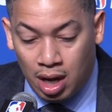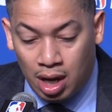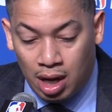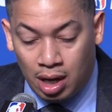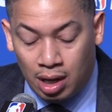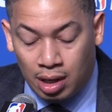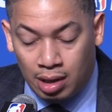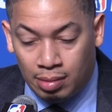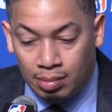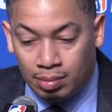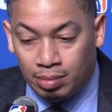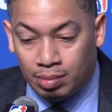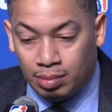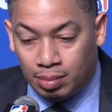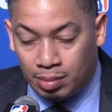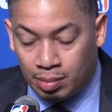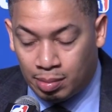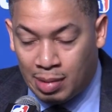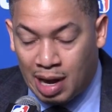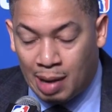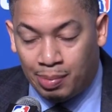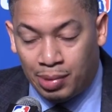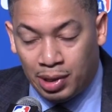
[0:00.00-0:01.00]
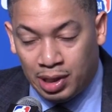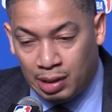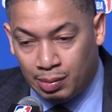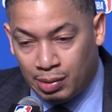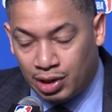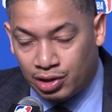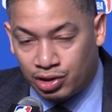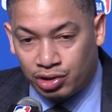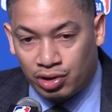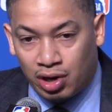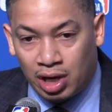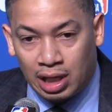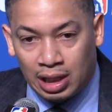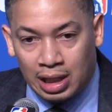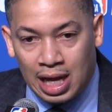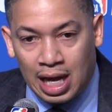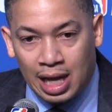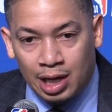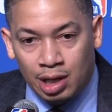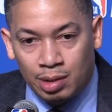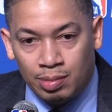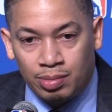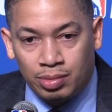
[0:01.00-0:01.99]
by putting him in a starting
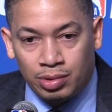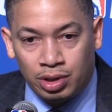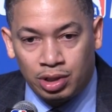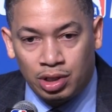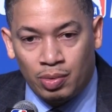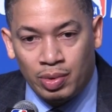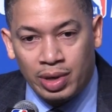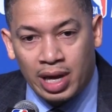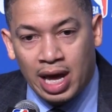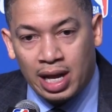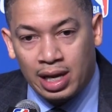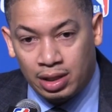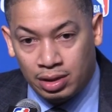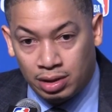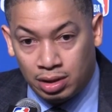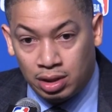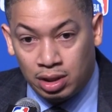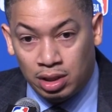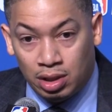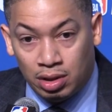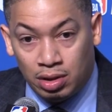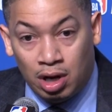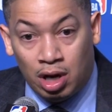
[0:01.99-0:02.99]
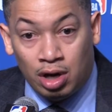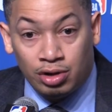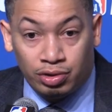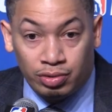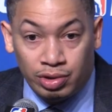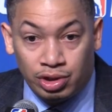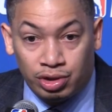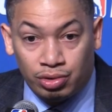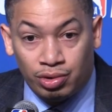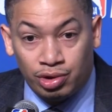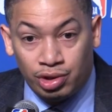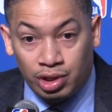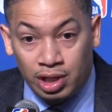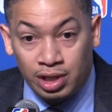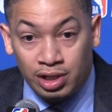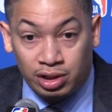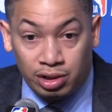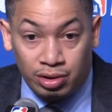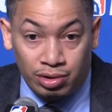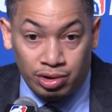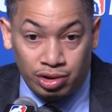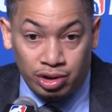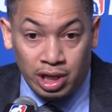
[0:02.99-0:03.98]
lineup, you know, we had to, you know, also
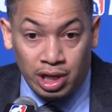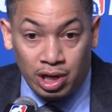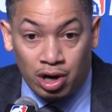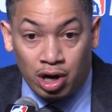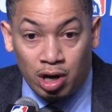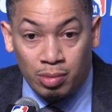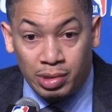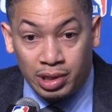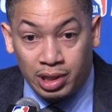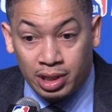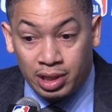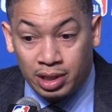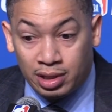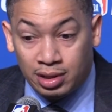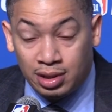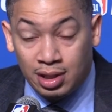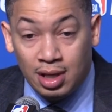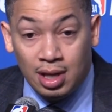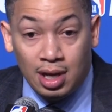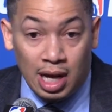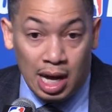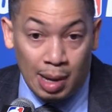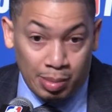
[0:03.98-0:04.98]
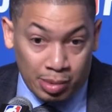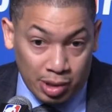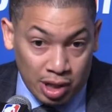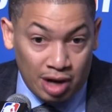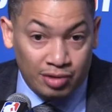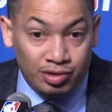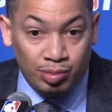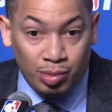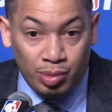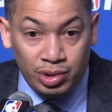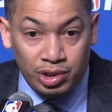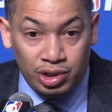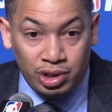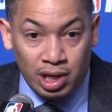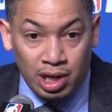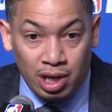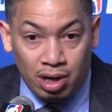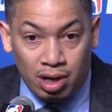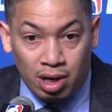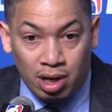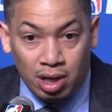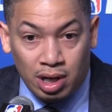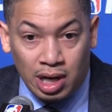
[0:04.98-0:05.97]
insert JR because I'm comfortable with
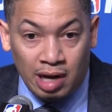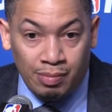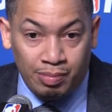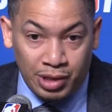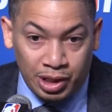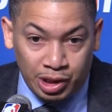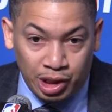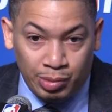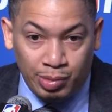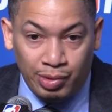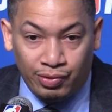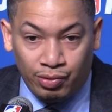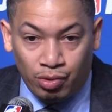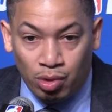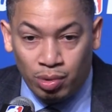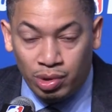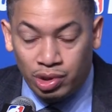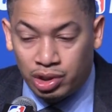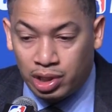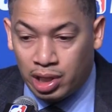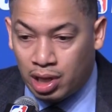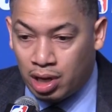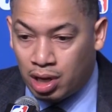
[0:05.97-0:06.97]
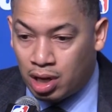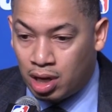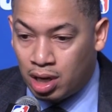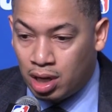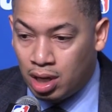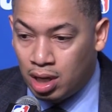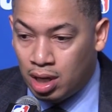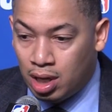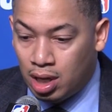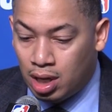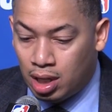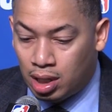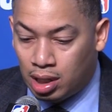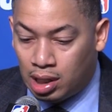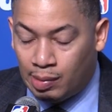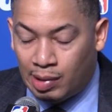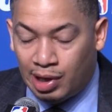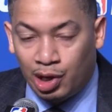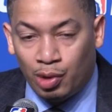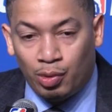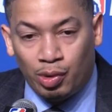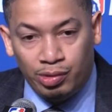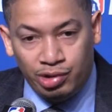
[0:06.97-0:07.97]
JR. I've been there before with JR.
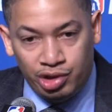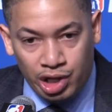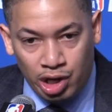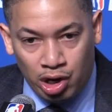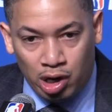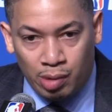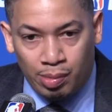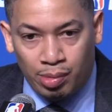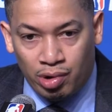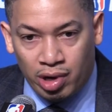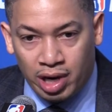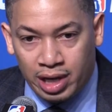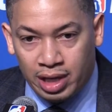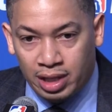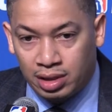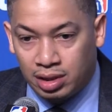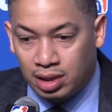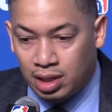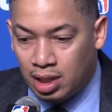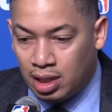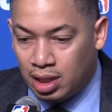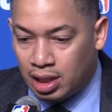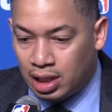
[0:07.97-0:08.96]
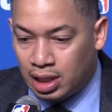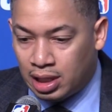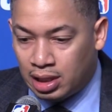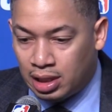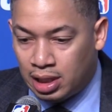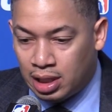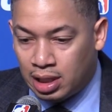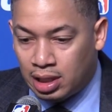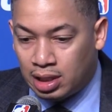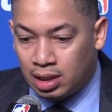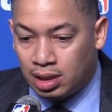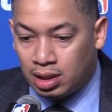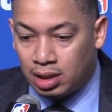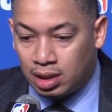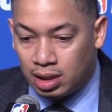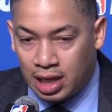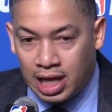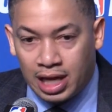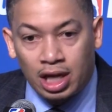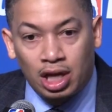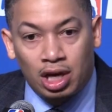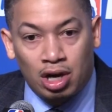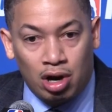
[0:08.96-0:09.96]
I know what JR brings. And then
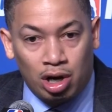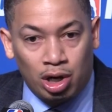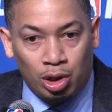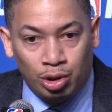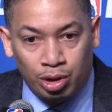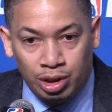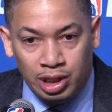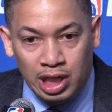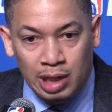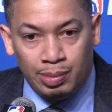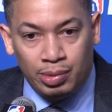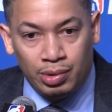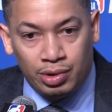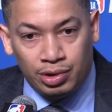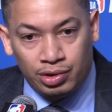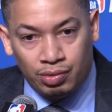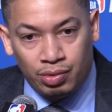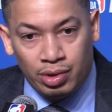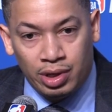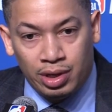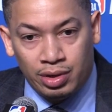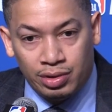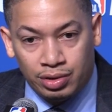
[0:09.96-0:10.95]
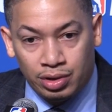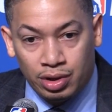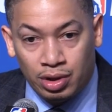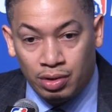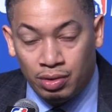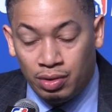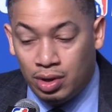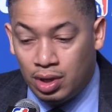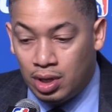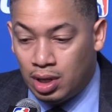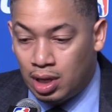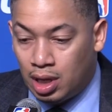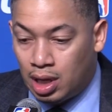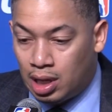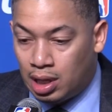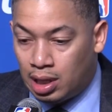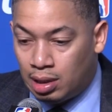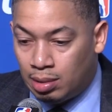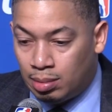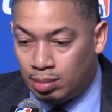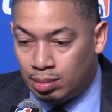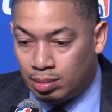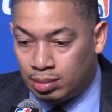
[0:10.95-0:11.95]
he can guard Oladipo as well. So
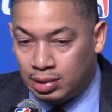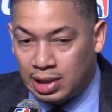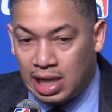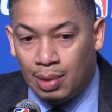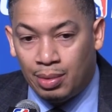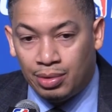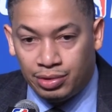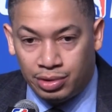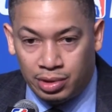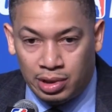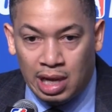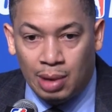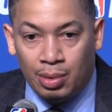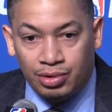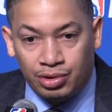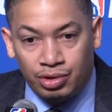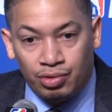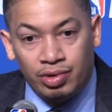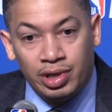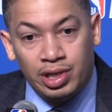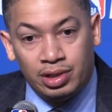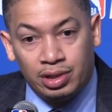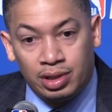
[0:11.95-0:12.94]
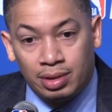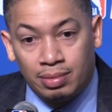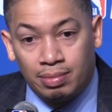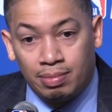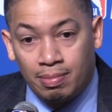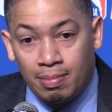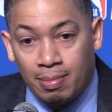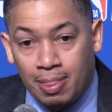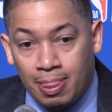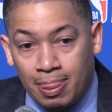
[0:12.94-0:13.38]
that was the reasoning.